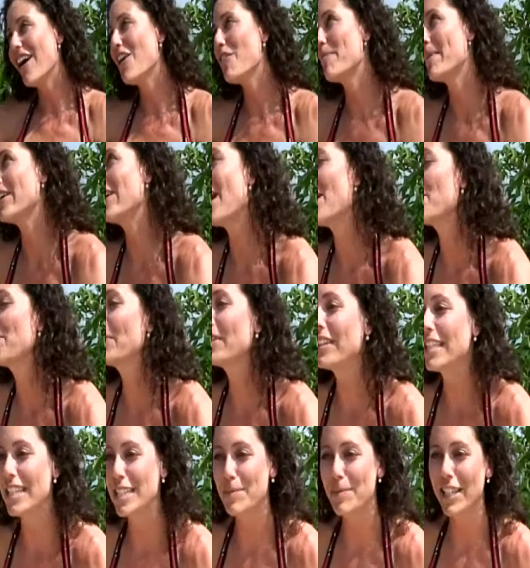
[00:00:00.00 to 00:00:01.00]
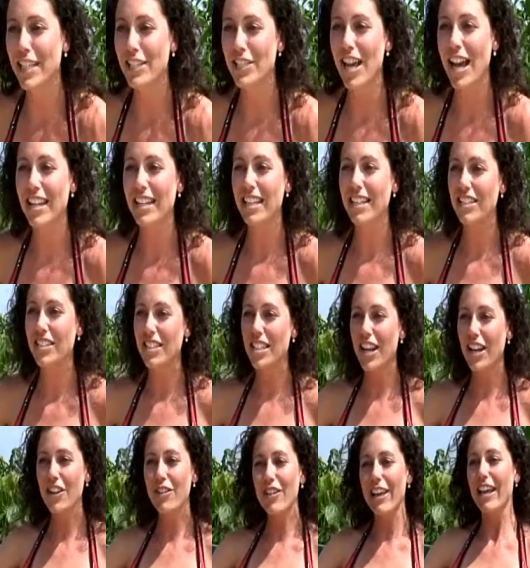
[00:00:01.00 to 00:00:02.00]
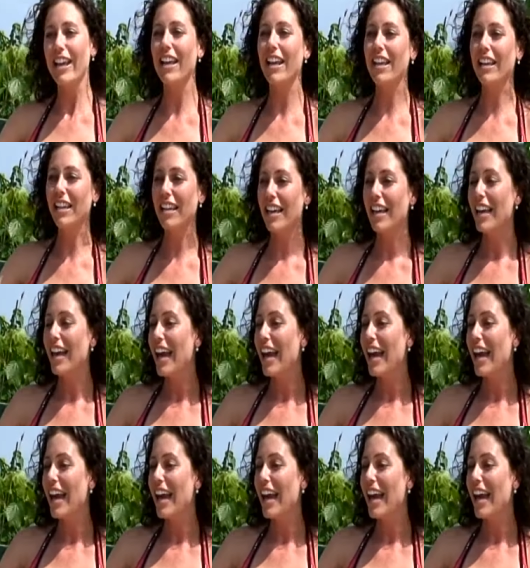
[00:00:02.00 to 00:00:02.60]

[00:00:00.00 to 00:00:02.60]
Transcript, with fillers: Oh my god, please, being shot in HD. Are you kidding?